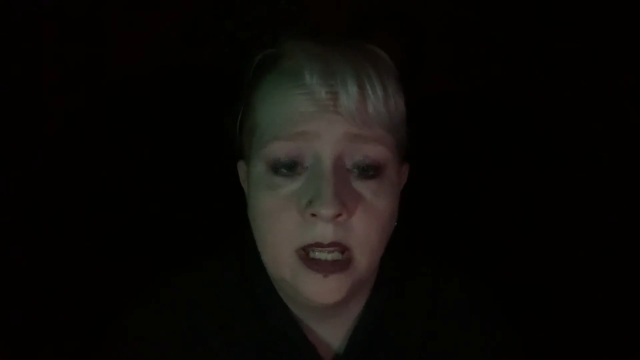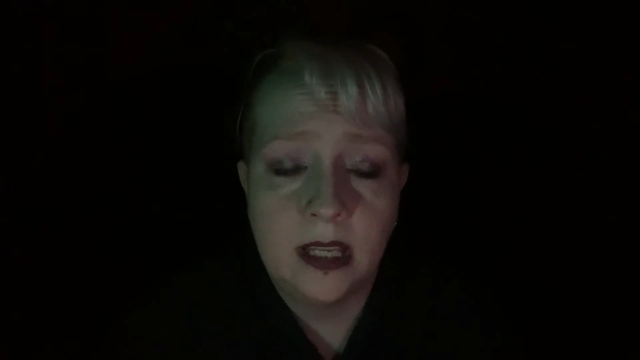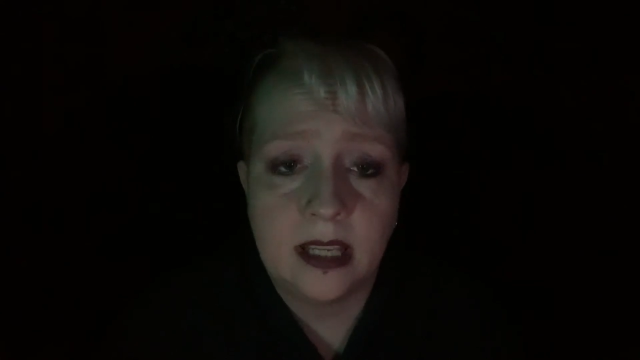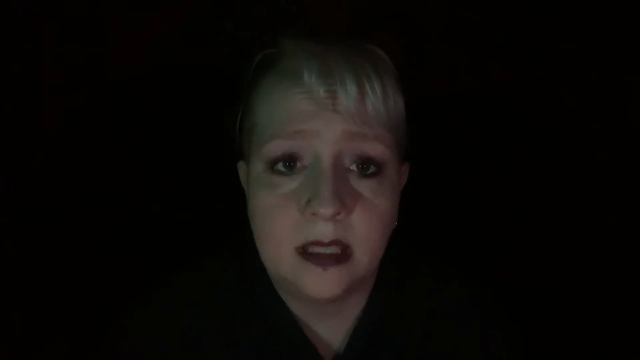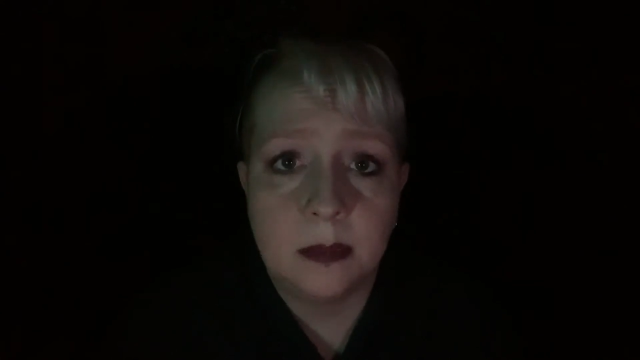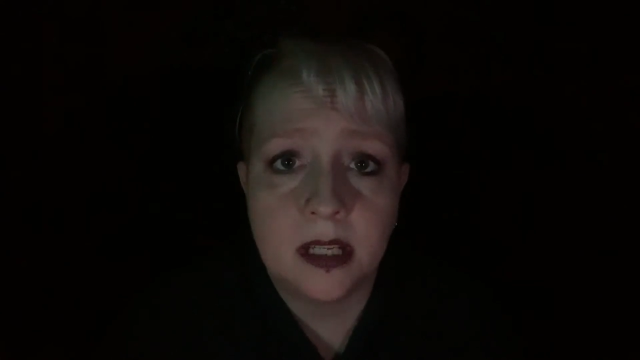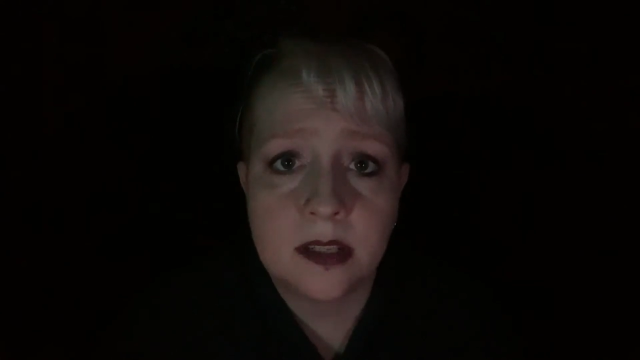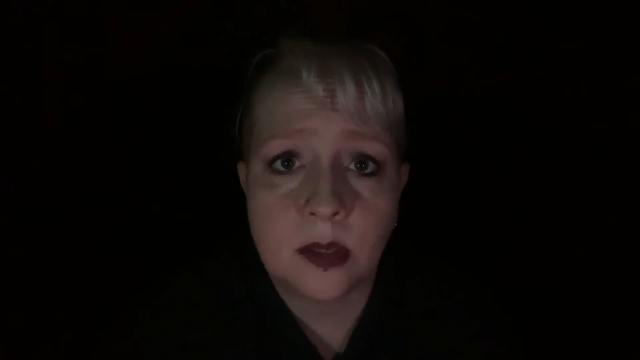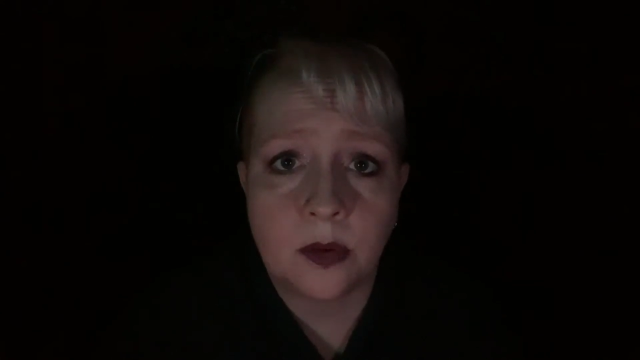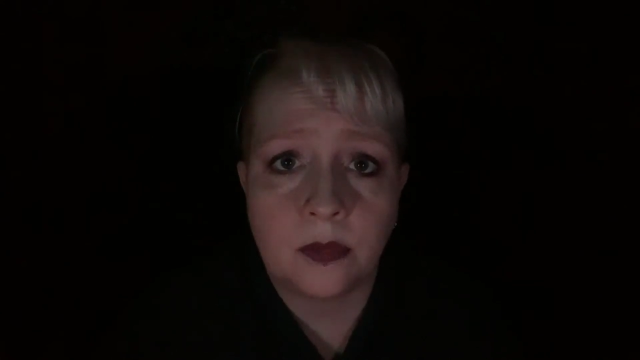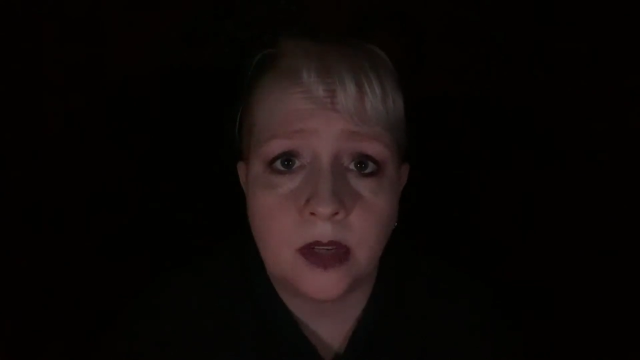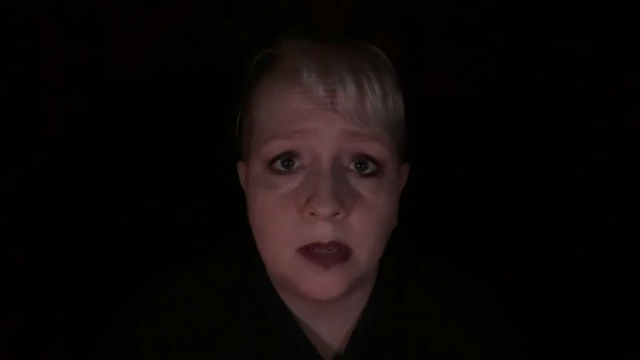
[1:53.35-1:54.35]
and the
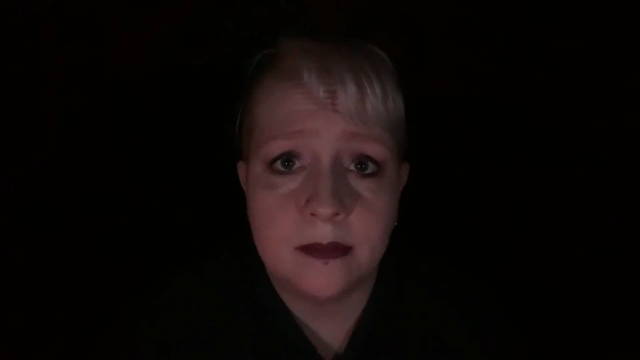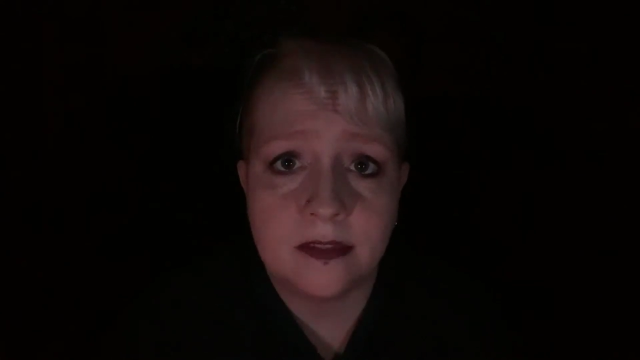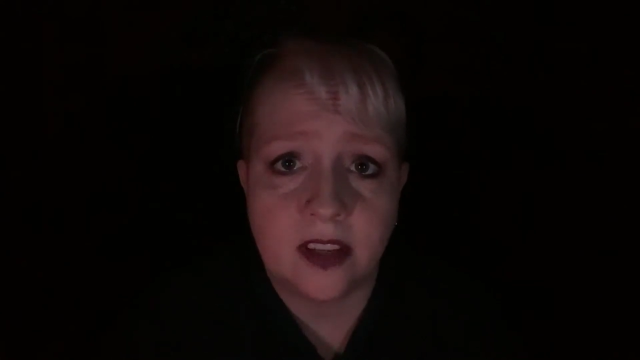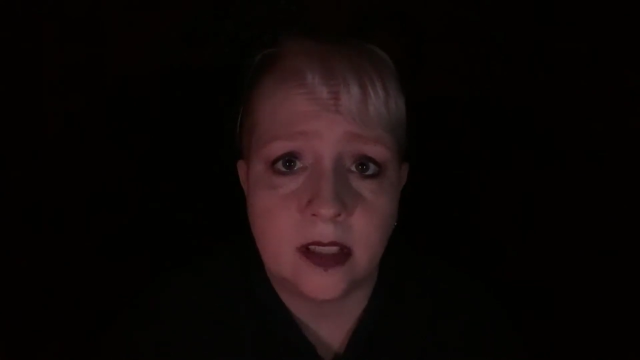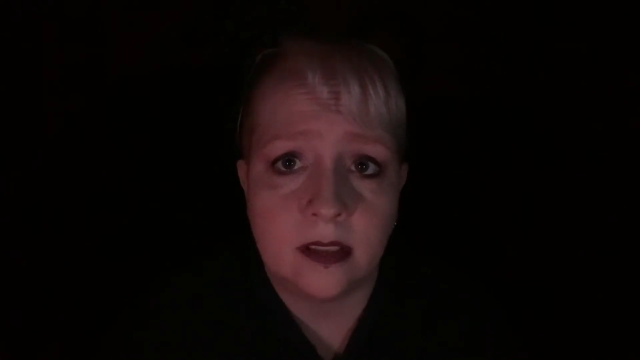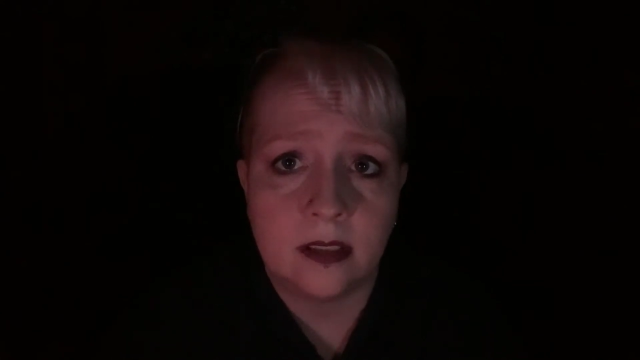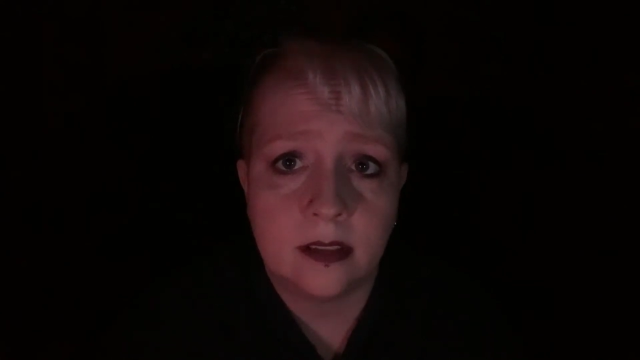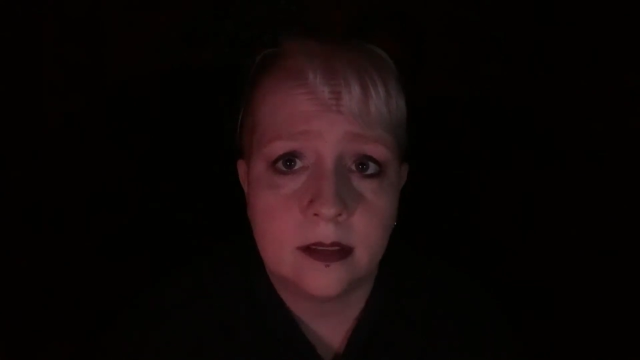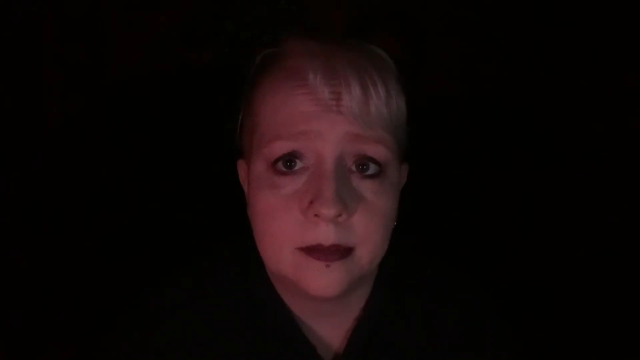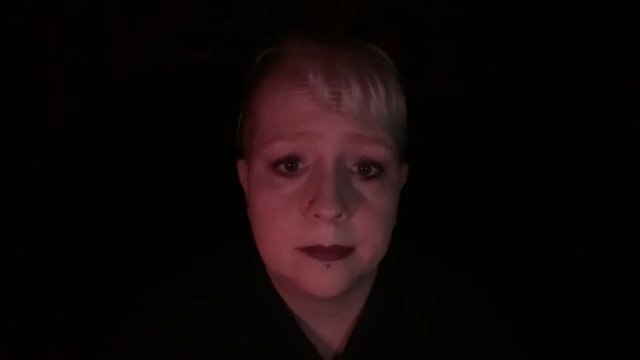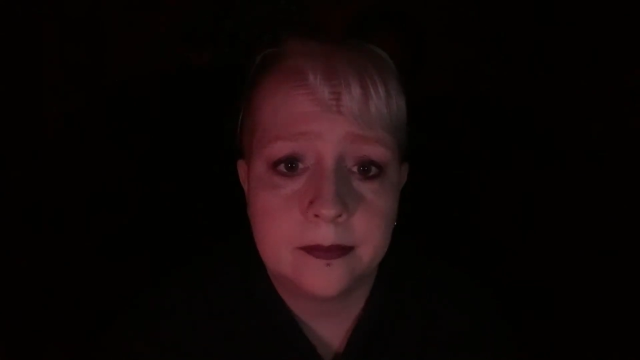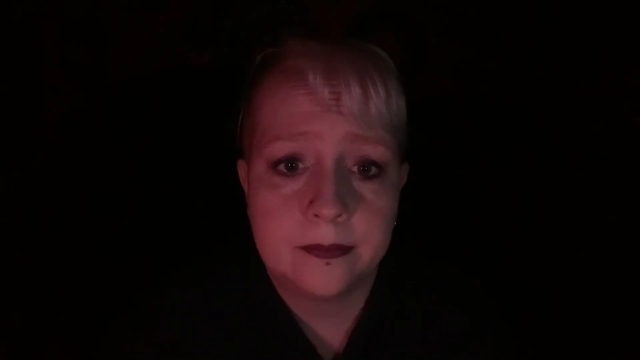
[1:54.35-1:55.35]
Minnesota Freedom Fund.
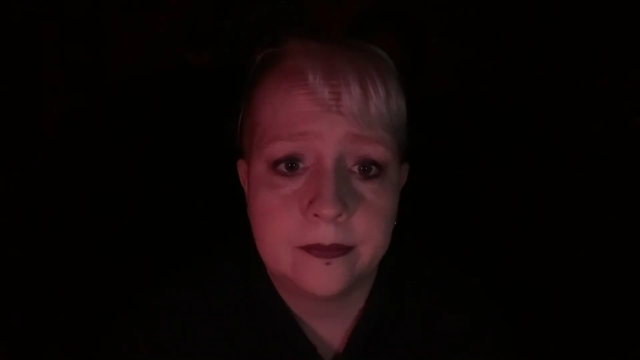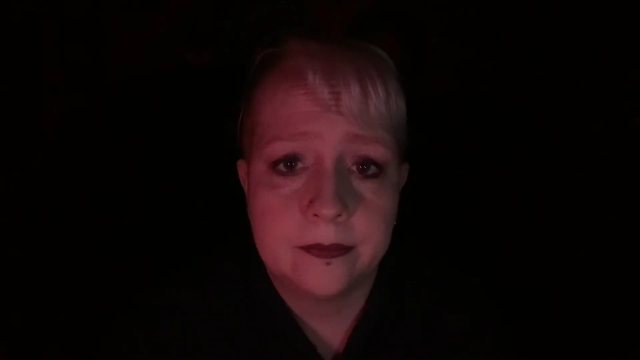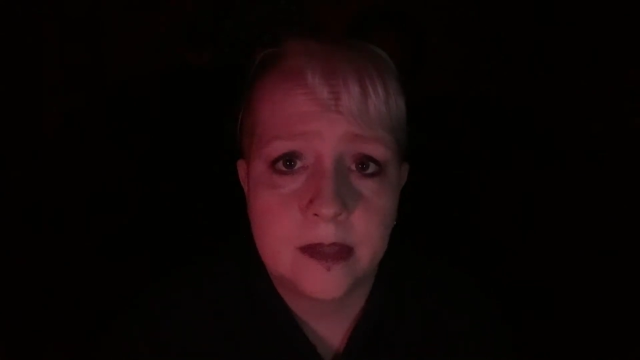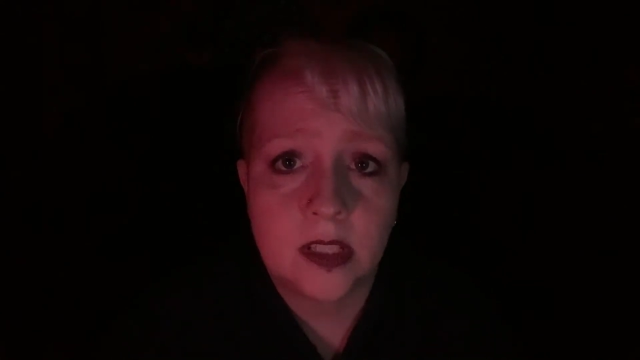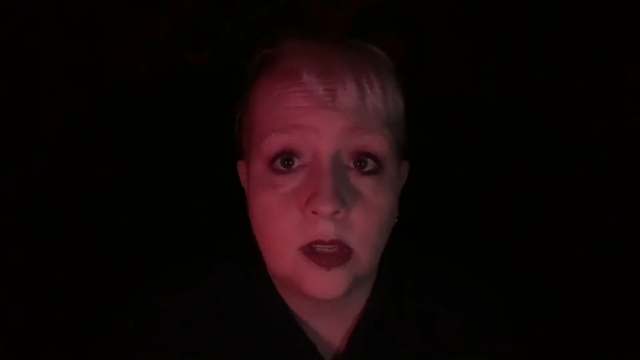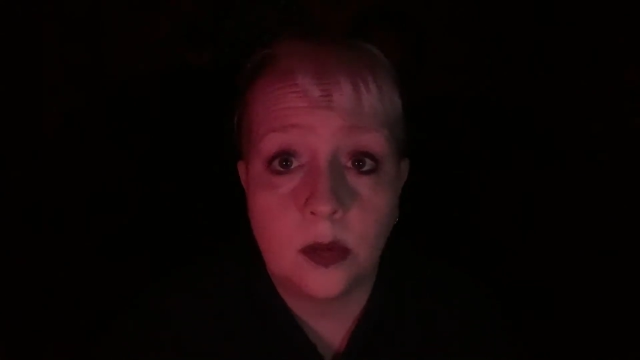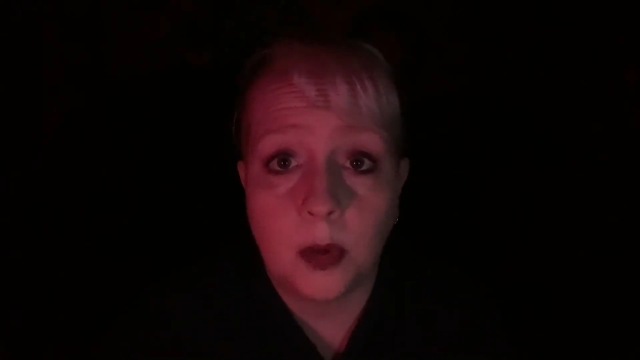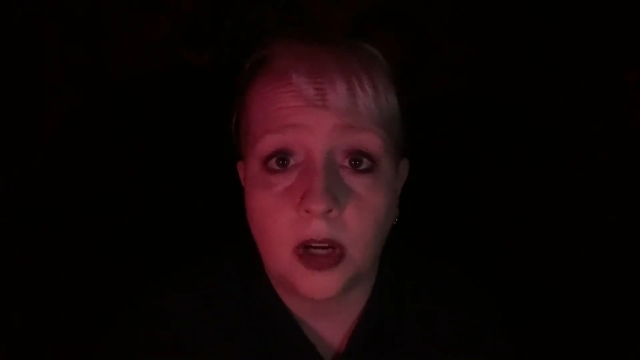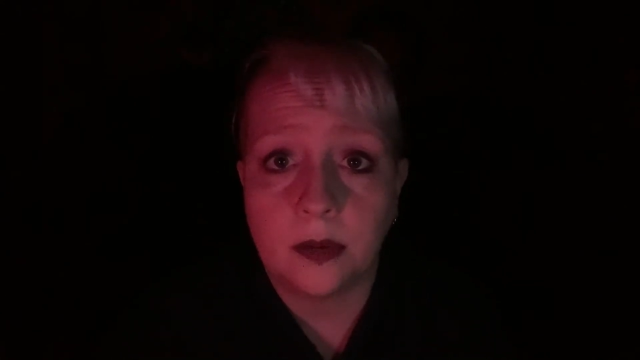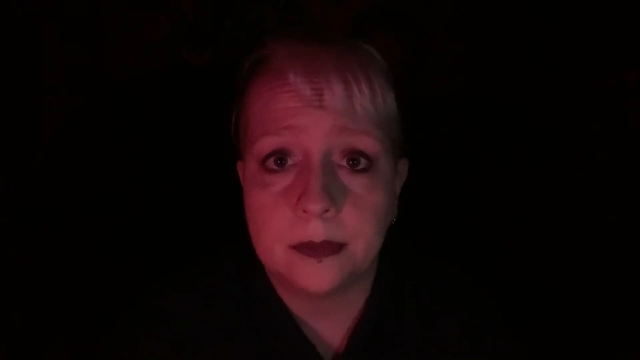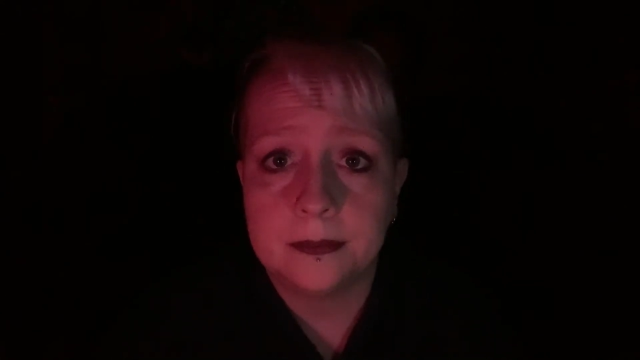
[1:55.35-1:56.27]
See you tomorrow.